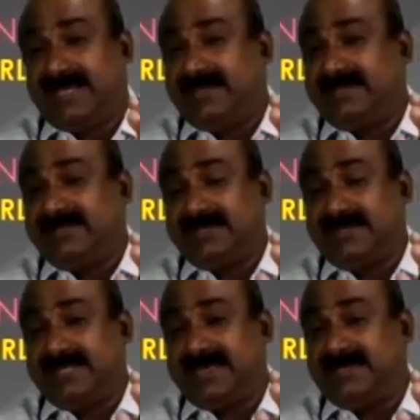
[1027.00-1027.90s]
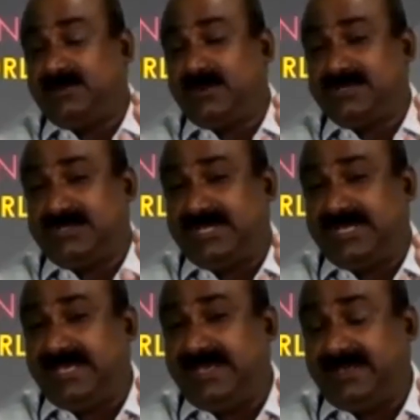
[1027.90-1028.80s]
That is you are
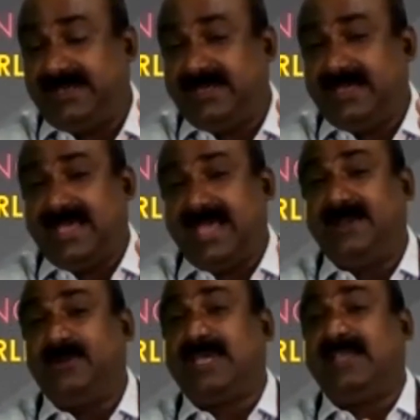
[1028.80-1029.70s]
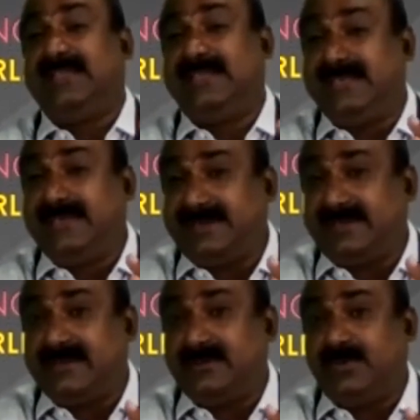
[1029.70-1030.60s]
seeing, and you can
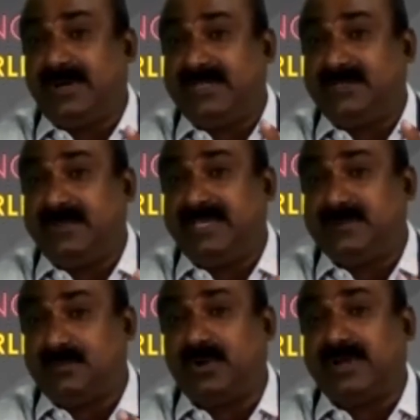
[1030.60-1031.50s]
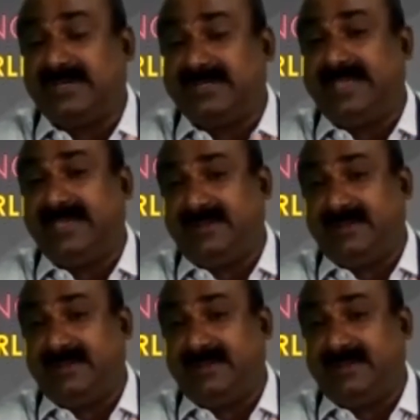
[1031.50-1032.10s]
hear what is being spoken there